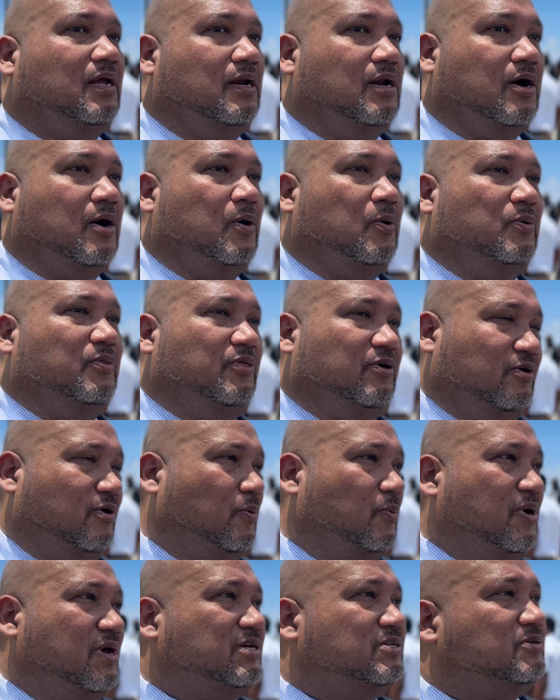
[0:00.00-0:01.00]
Now, there
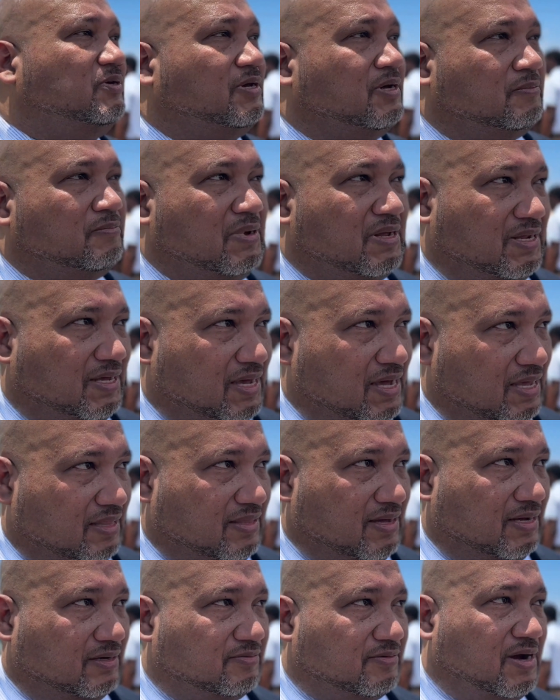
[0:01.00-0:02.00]
are ways you can mitigate
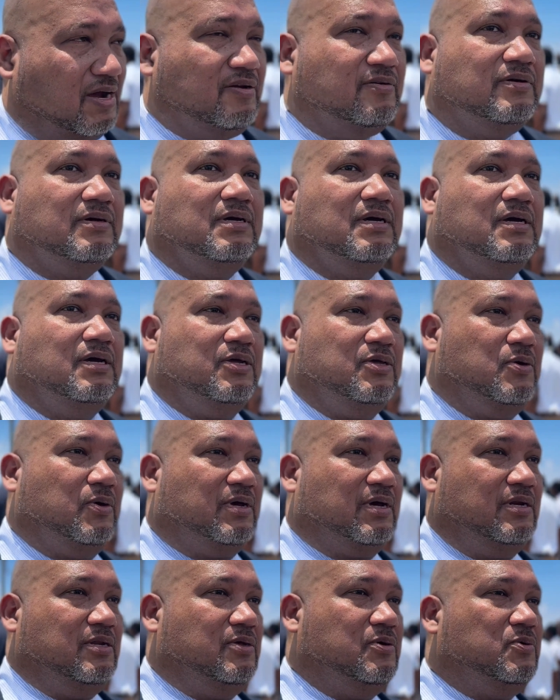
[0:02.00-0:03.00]
that, right? You
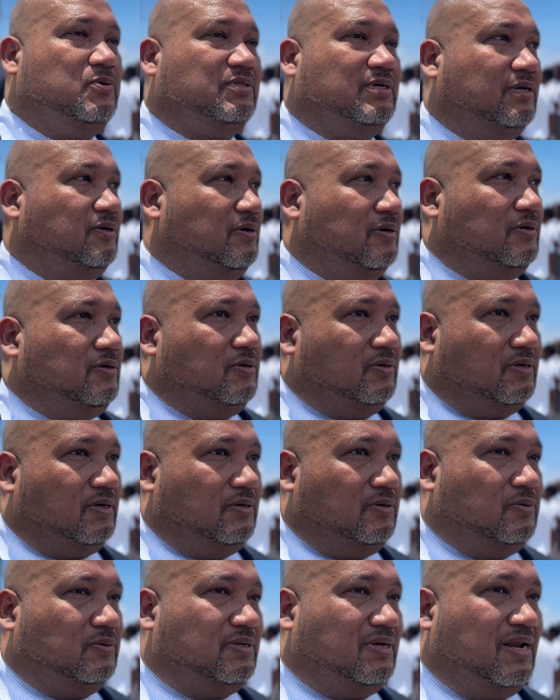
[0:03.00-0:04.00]
can
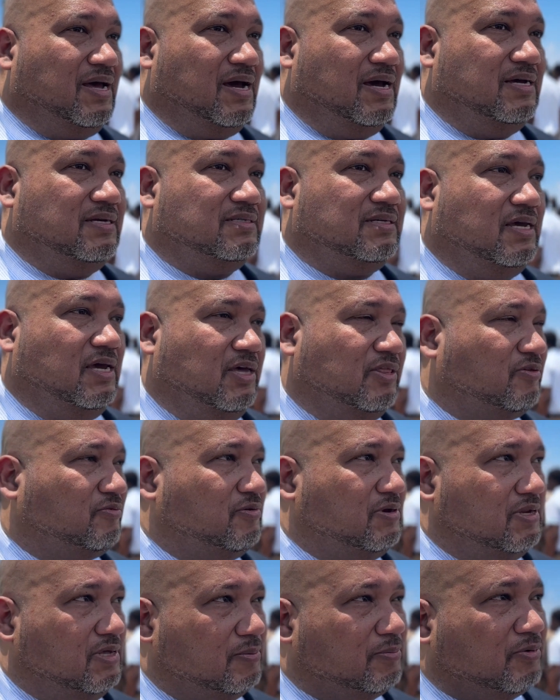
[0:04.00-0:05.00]
utilize a
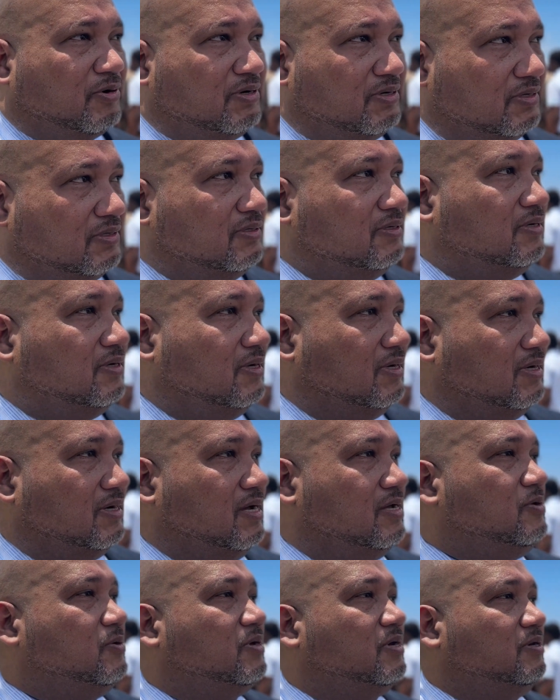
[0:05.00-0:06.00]
3D printer
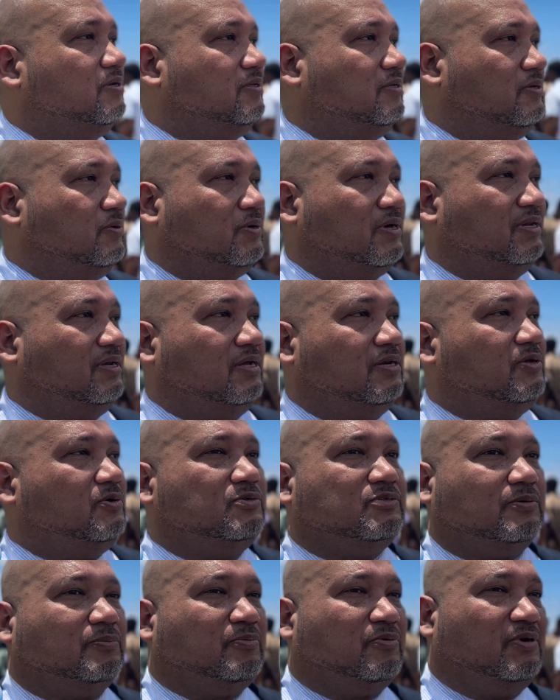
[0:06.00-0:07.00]
that you can then
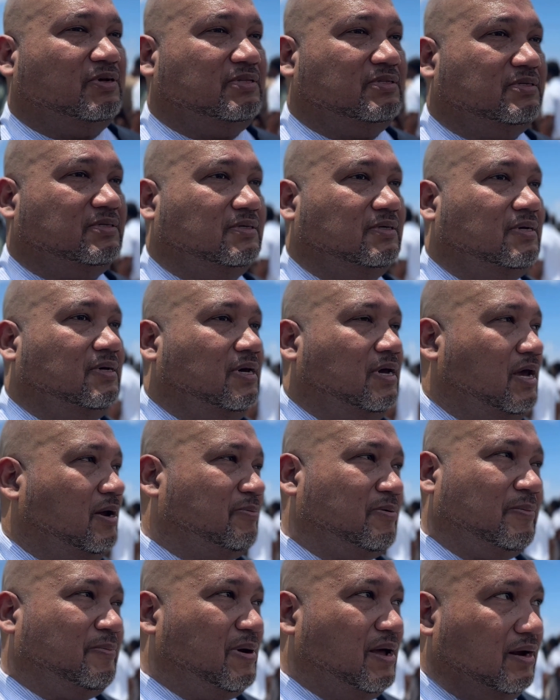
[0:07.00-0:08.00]
use to print a
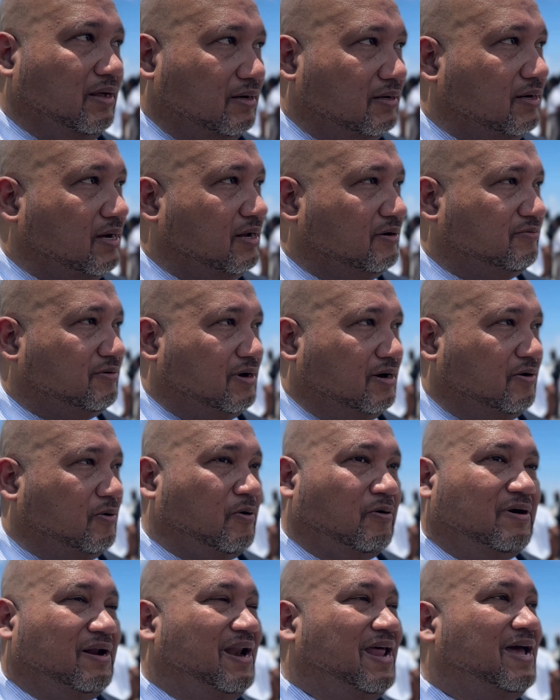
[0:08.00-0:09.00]
propeller
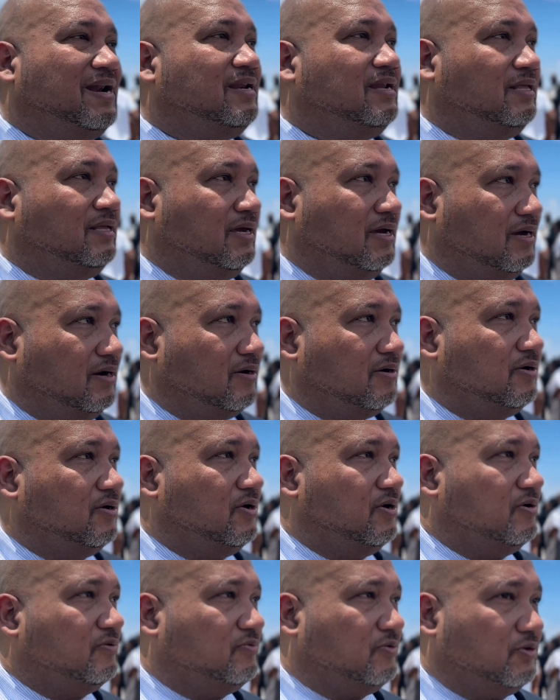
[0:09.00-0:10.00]
or a landing gear
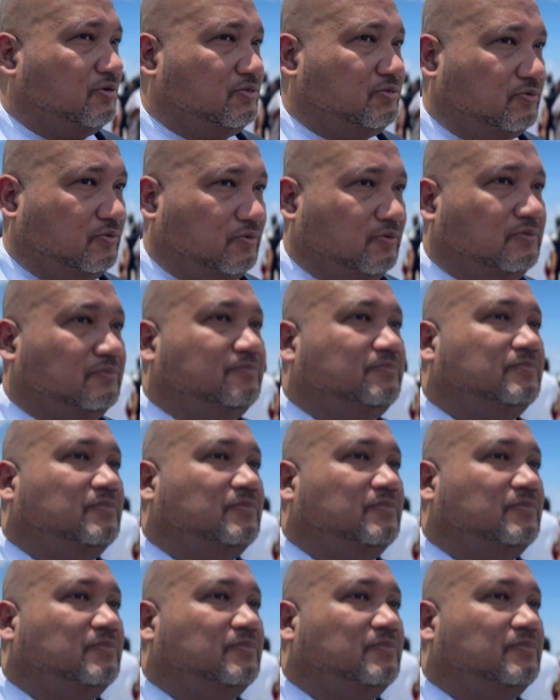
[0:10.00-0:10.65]
for a drone.